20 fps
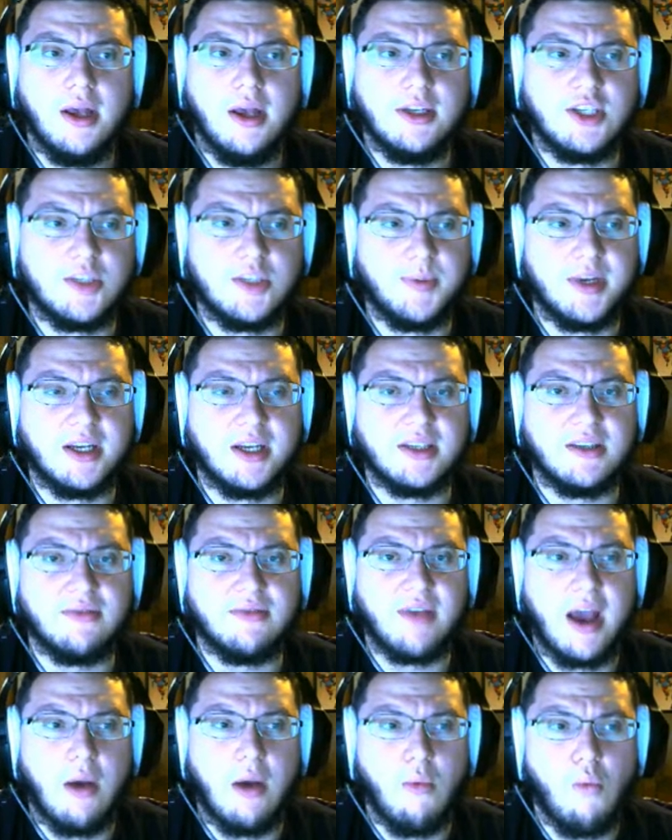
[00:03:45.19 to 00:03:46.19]
just because
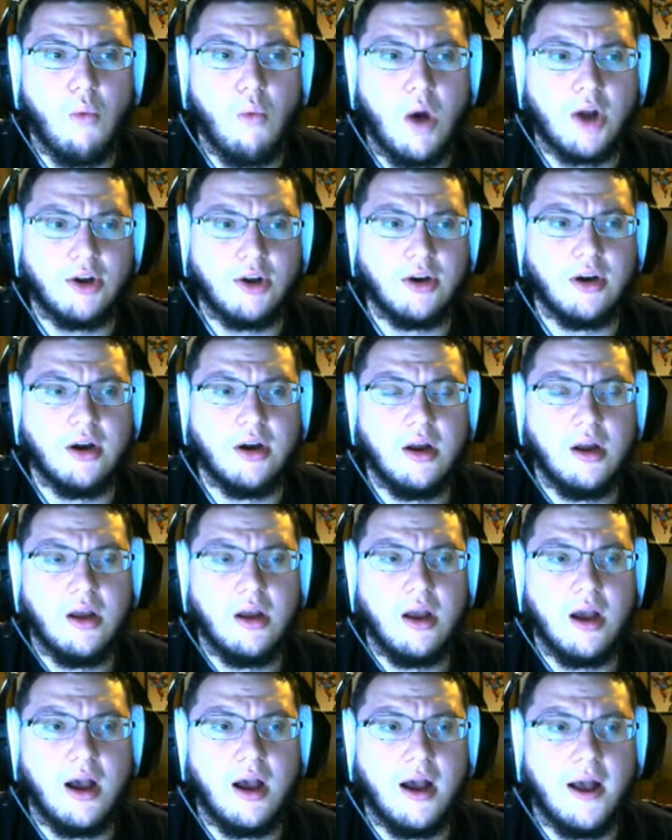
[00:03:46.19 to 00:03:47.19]
of that water
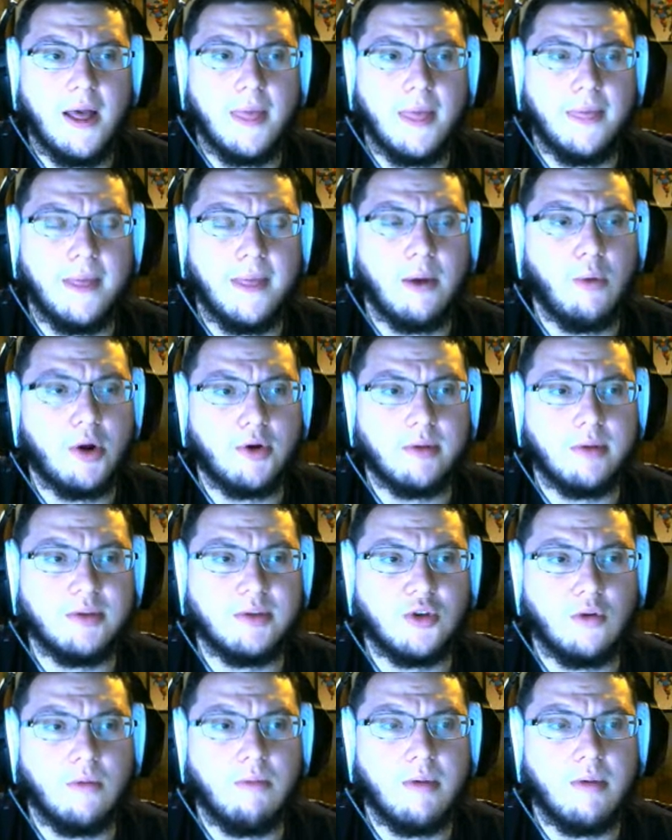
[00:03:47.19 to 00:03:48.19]

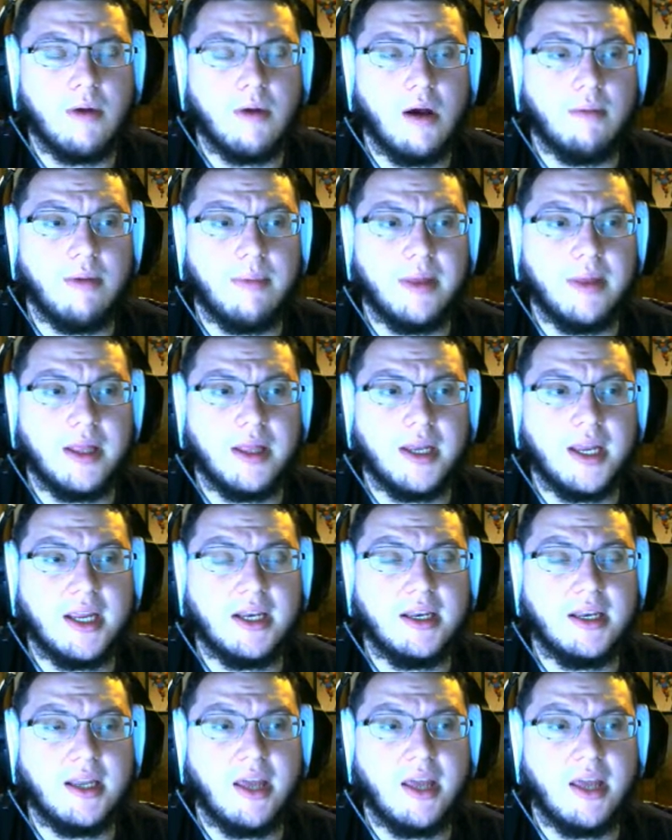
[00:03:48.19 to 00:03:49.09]
absorb ability,